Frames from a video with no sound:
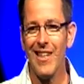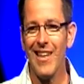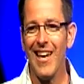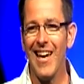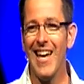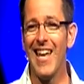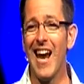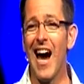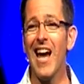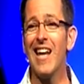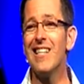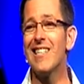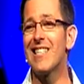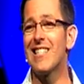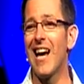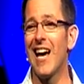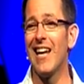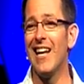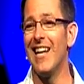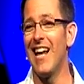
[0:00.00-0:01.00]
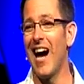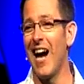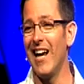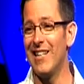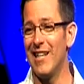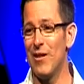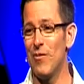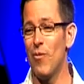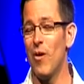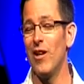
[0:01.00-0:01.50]
And I decided I
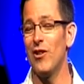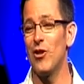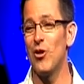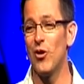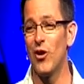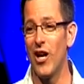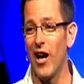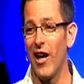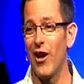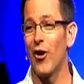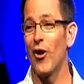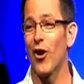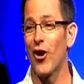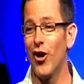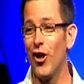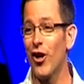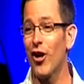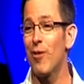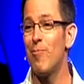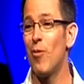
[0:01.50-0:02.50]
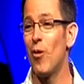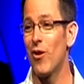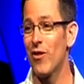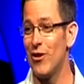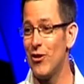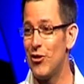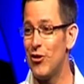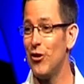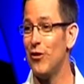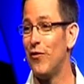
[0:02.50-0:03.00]
didn't want to gut or cook more than
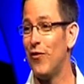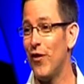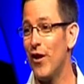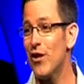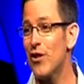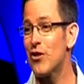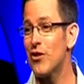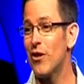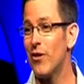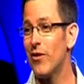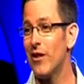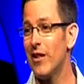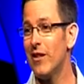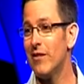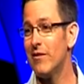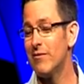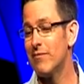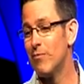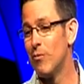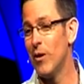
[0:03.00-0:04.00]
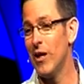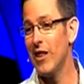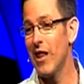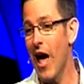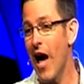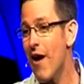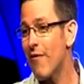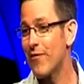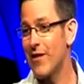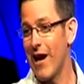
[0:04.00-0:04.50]
2 fish, so then we
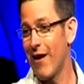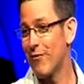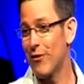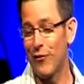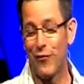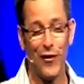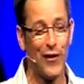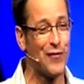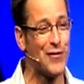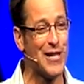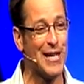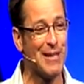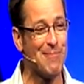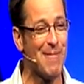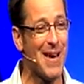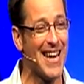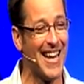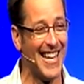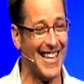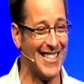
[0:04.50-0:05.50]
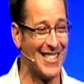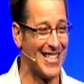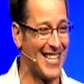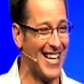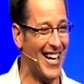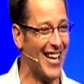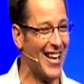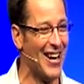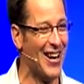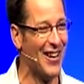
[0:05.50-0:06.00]
left after 15 minutes.
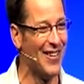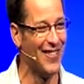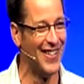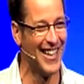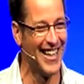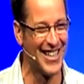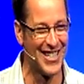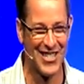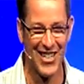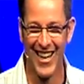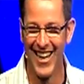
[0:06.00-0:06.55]
Got our fish.